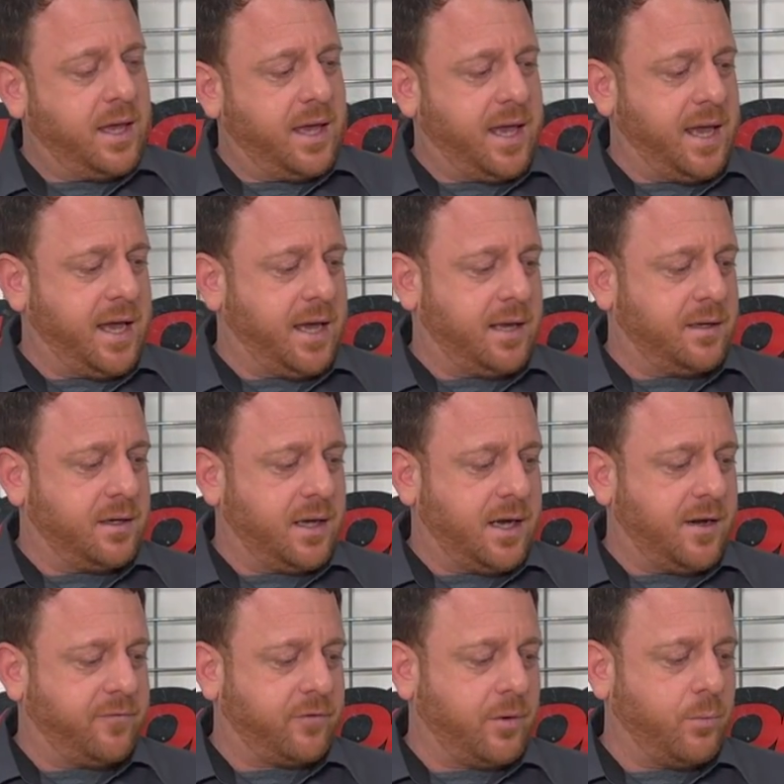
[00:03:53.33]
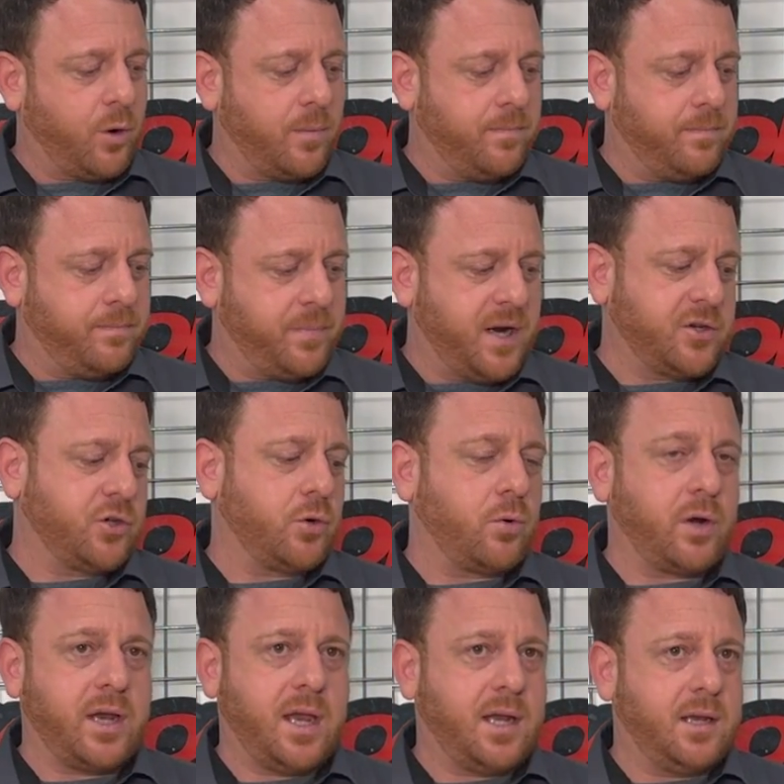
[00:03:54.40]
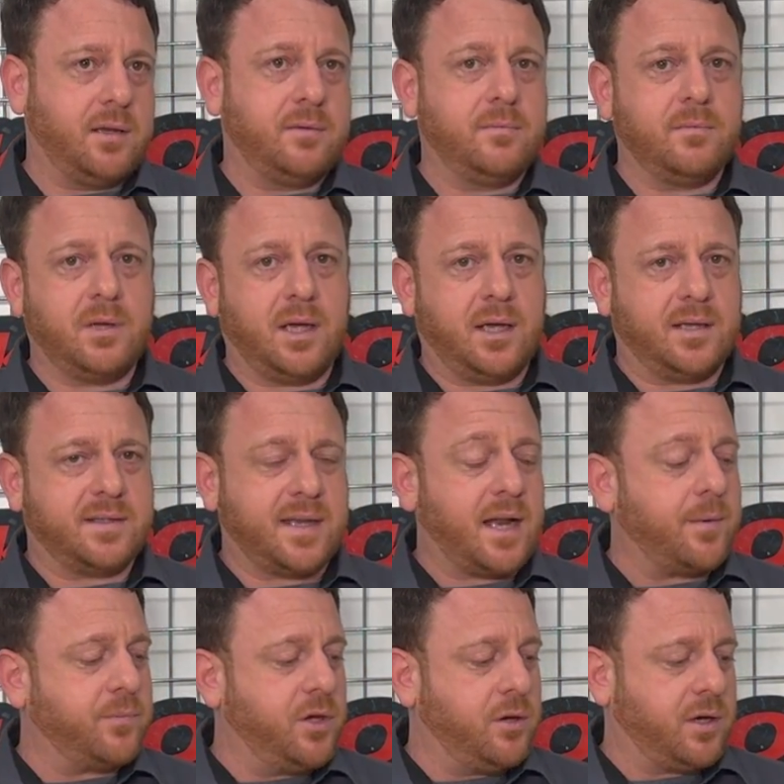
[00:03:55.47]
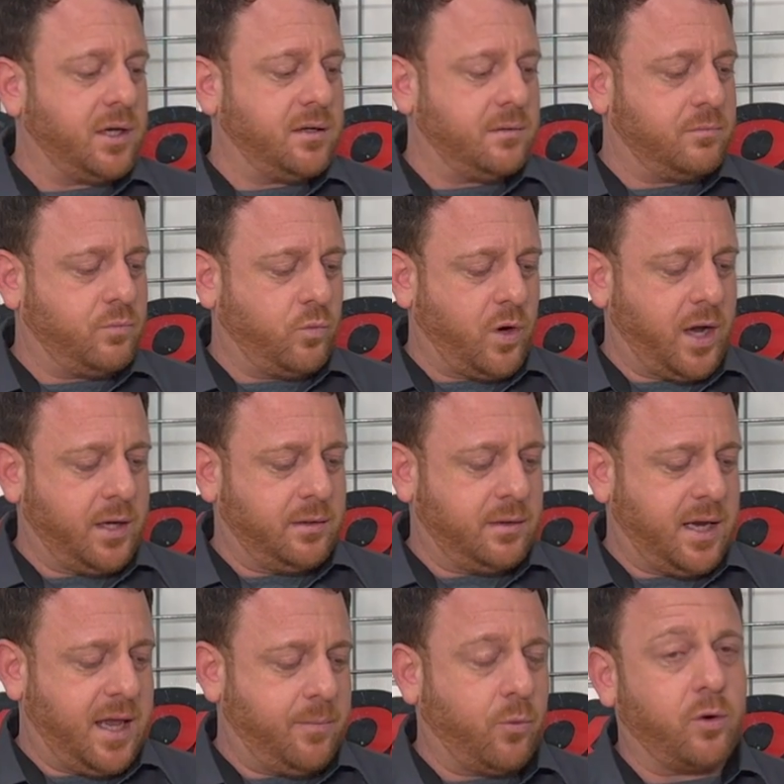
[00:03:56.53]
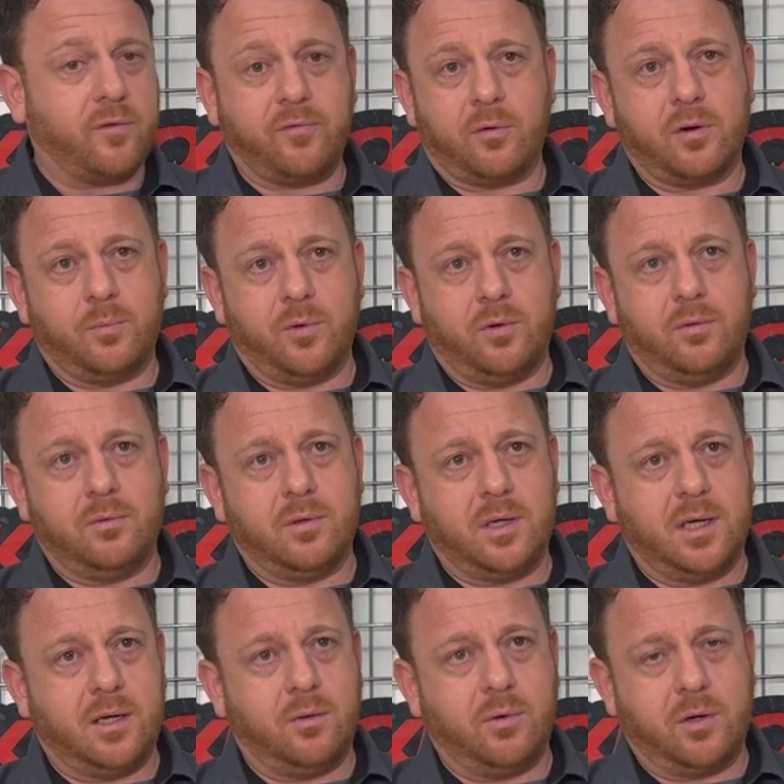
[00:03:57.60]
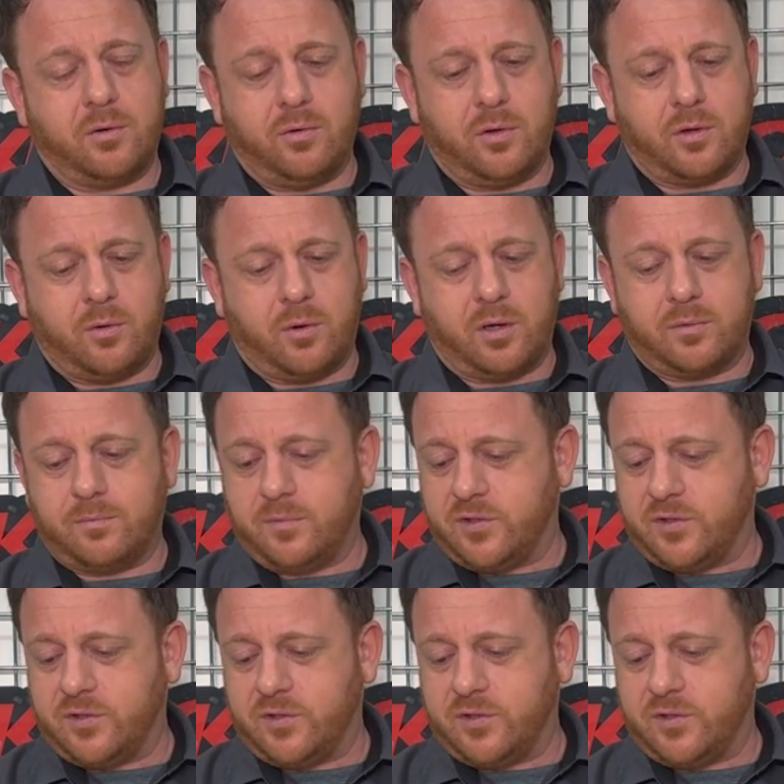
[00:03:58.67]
and for a more budget-oriented setup, you can run a more affordable oil cooler core.